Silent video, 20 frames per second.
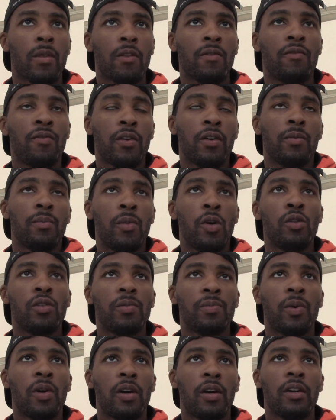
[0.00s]
For the
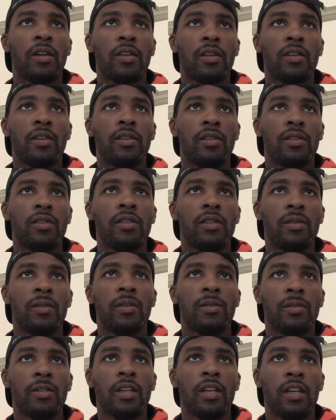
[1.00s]
most part. You see what
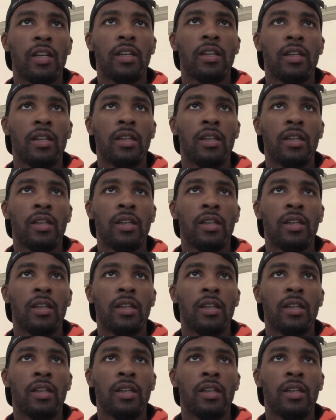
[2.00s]
I'm saying?